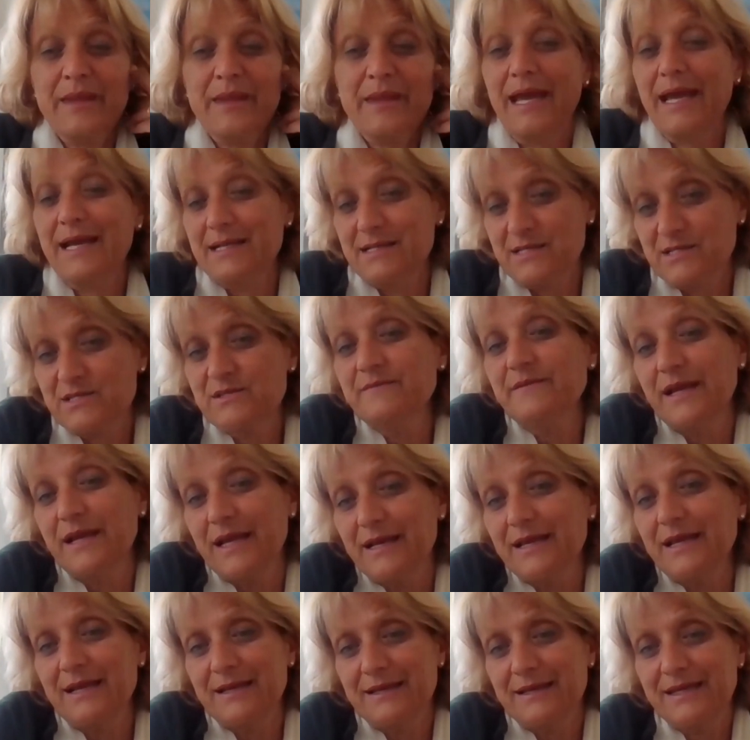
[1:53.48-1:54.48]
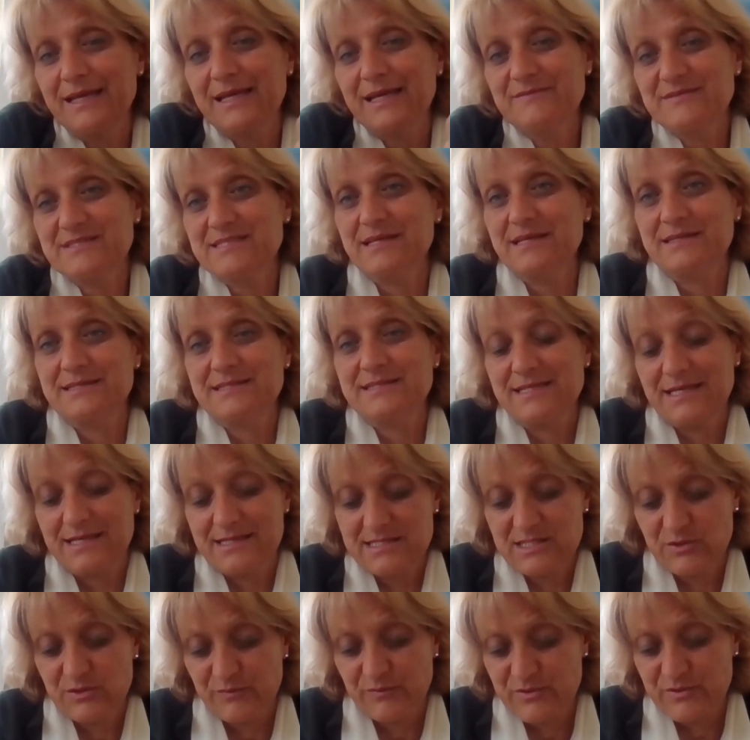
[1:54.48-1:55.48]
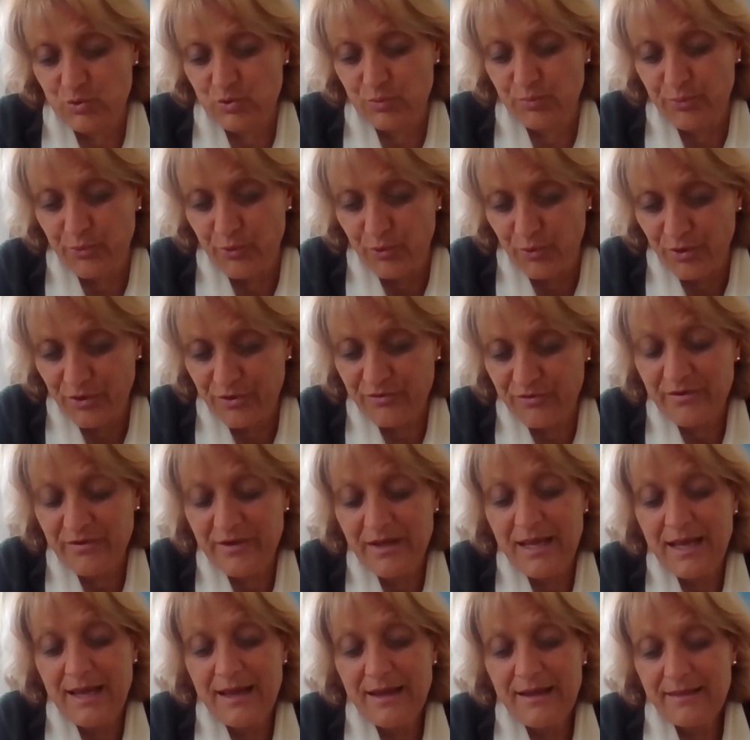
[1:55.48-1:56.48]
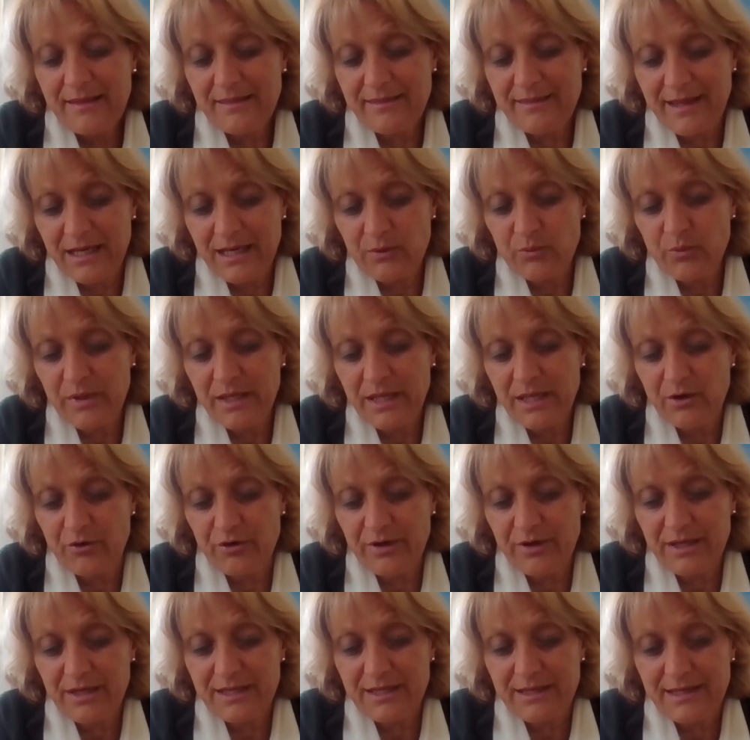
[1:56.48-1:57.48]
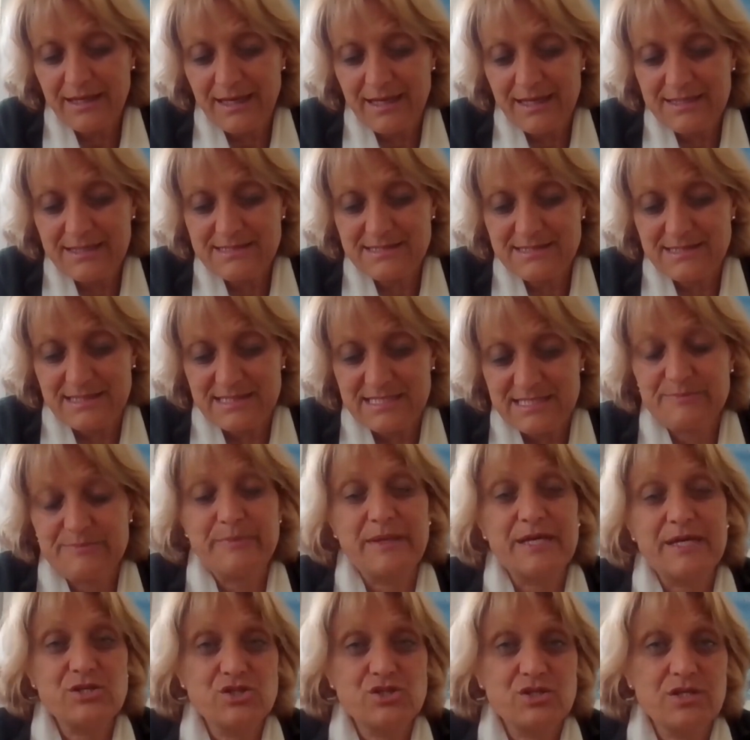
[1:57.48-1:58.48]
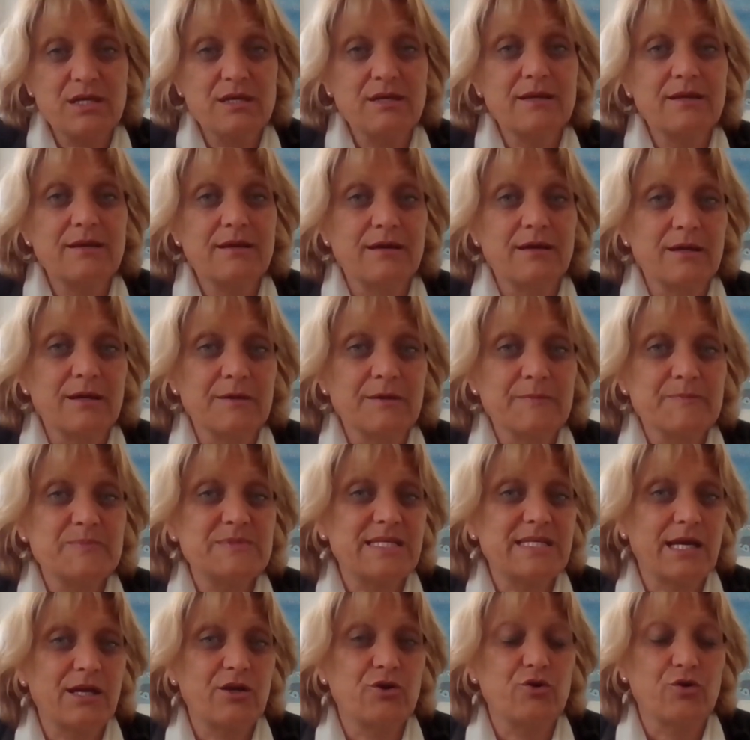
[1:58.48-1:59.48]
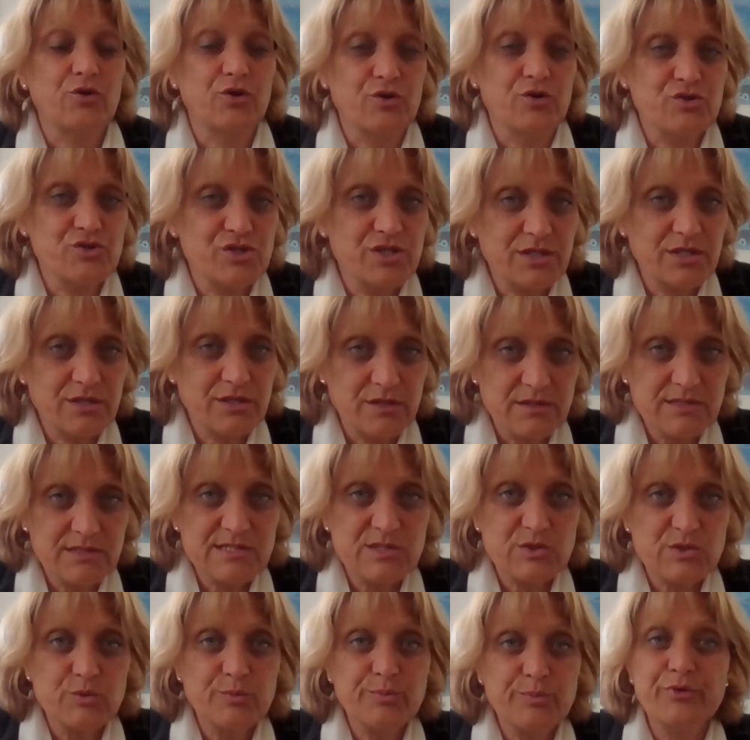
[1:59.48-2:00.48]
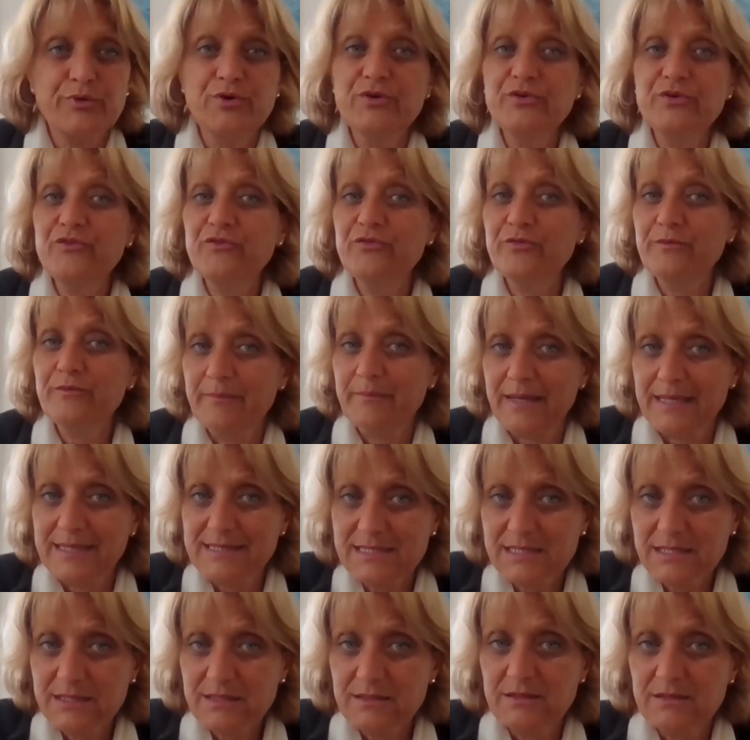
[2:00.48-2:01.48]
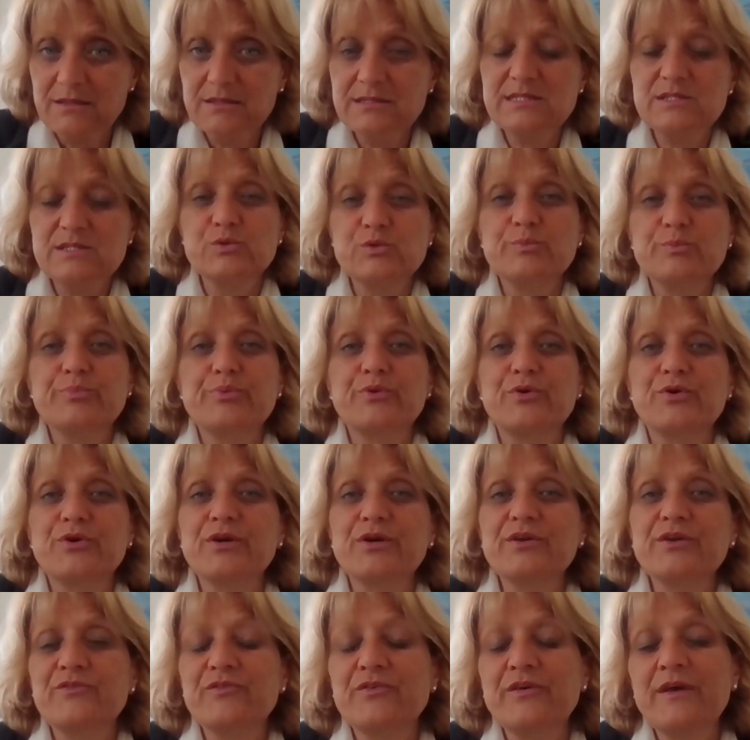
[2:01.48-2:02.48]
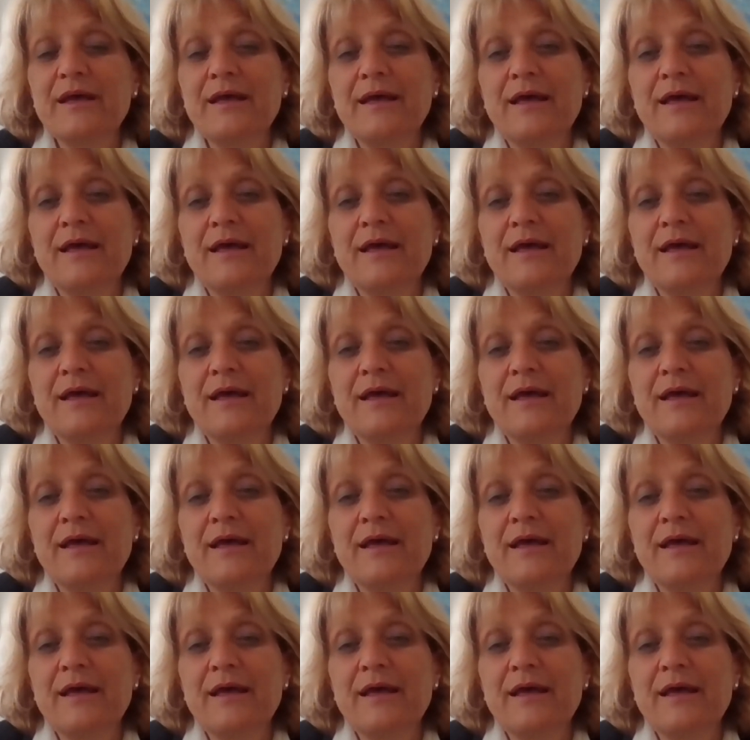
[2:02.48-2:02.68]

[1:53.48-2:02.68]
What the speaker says: and gives a sense of support. Then we organized a special psychological support, medical support